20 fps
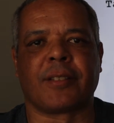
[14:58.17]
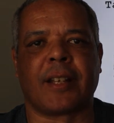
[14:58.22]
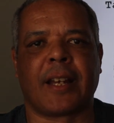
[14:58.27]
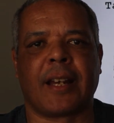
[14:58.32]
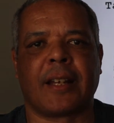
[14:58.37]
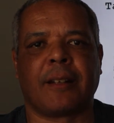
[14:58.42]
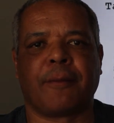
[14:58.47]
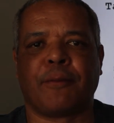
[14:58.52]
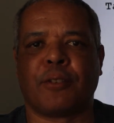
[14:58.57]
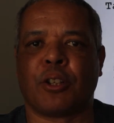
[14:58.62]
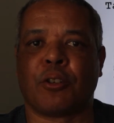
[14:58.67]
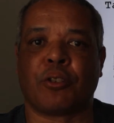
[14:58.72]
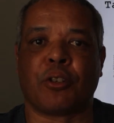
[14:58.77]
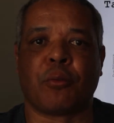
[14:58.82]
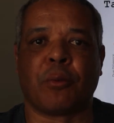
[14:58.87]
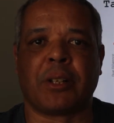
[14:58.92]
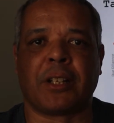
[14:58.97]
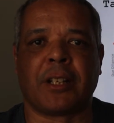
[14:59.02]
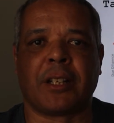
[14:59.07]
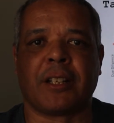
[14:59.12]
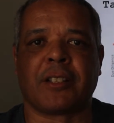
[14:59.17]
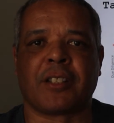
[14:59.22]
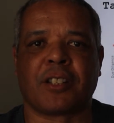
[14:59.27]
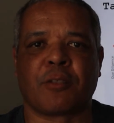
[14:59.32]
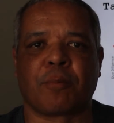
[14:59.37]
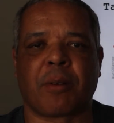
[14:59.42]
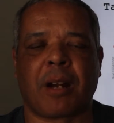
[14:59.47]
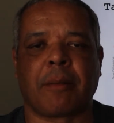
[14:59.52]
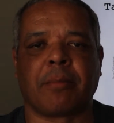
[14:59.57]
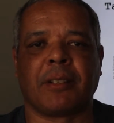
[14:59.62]
that if you don't know what it is,
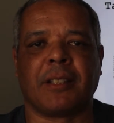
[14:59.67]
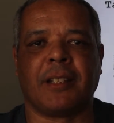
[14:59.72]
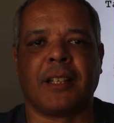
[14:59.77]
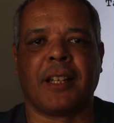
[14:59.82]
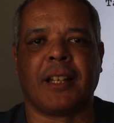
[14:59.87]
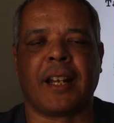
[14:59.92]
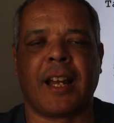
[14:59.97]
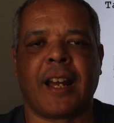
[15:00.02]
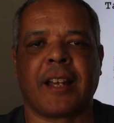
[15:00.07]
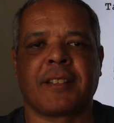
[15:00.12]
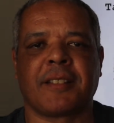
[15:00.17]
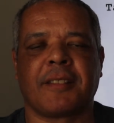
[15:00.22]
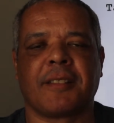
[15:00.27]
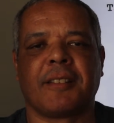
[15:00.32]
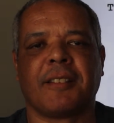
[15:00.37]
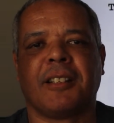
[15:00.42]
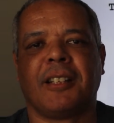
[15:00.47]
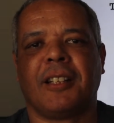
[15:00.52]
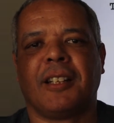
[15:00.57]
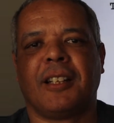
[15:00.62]
it's probably DNS.